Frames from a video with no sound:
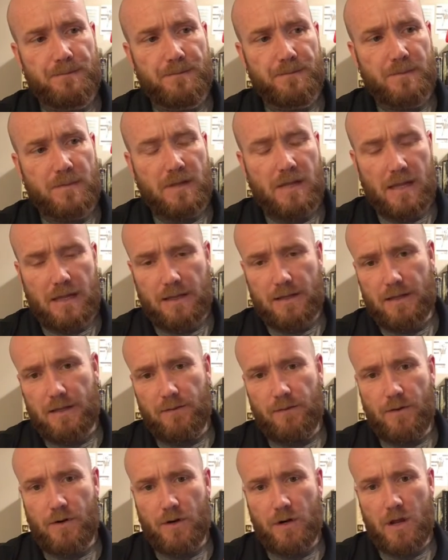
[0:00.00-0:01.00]
like
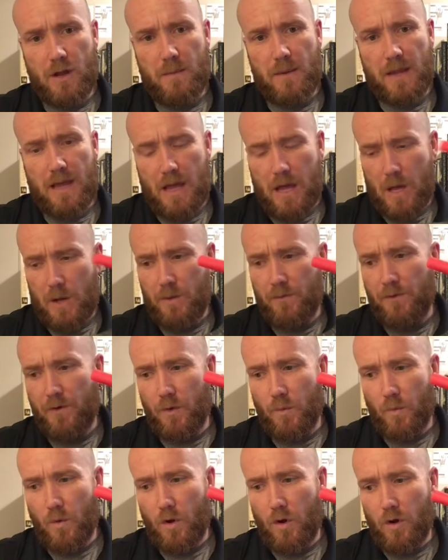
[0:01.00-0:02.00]
if you're coming out of your
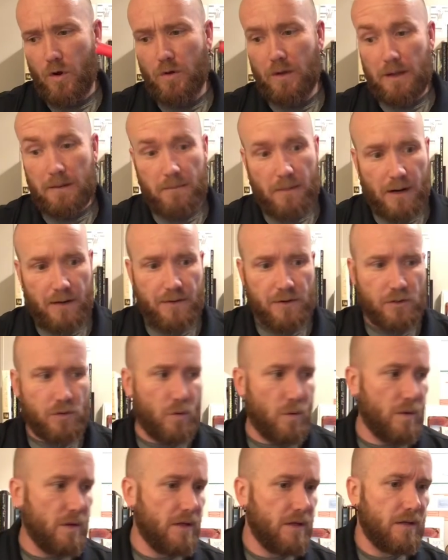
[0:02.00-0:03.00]
wall, like by the
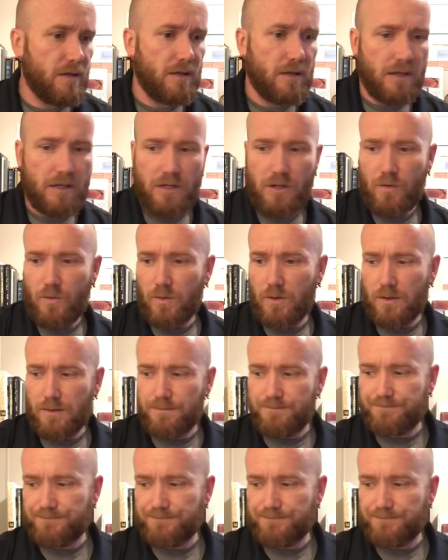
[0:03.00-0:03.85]
toilet, like you would,